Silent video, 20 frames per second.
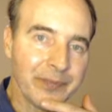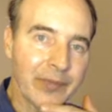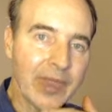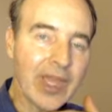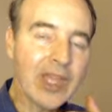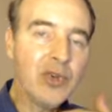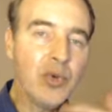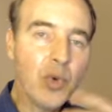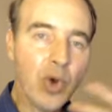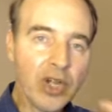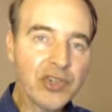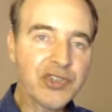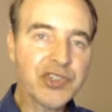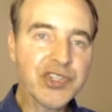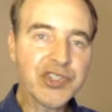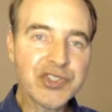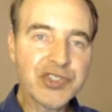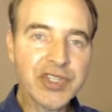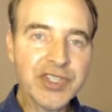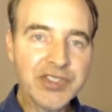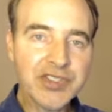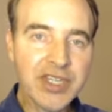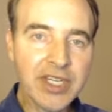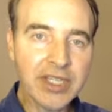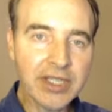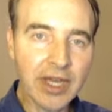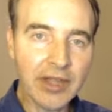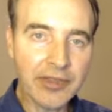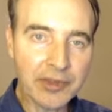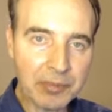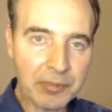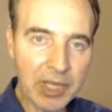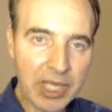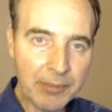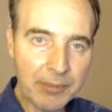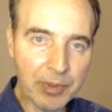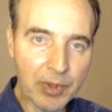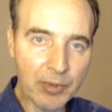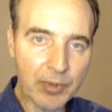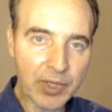and who aren't just listening to other
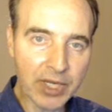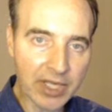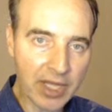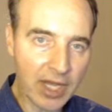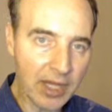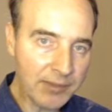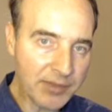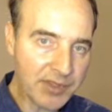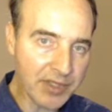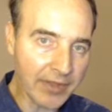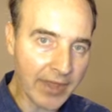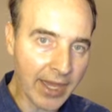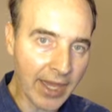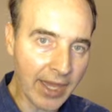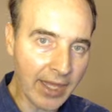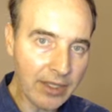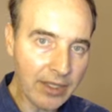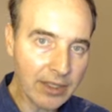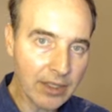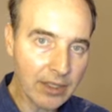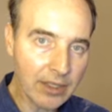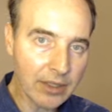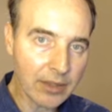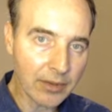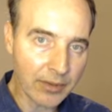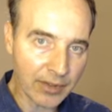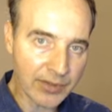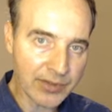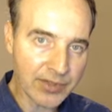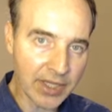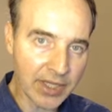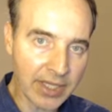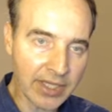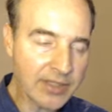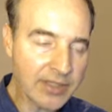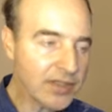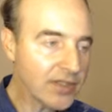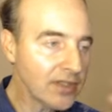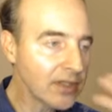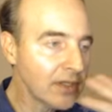people when it comes to that or those
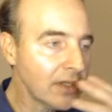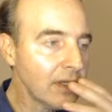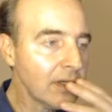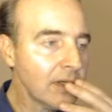things,